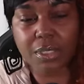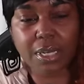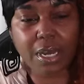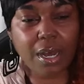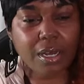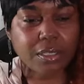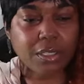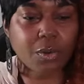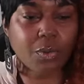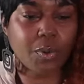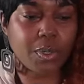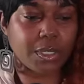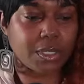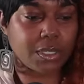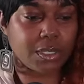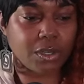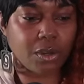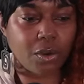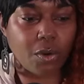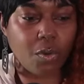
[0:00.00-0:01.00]

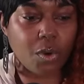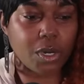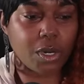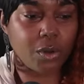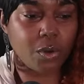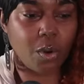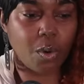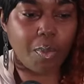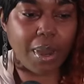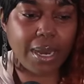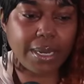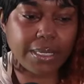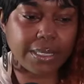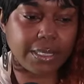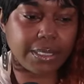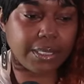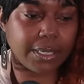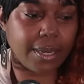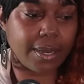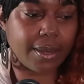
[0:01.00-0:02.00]
consequences of going to
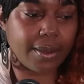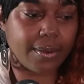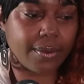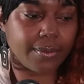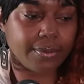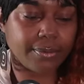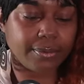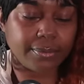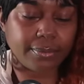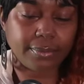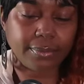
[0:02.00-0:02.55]
nobody's jail.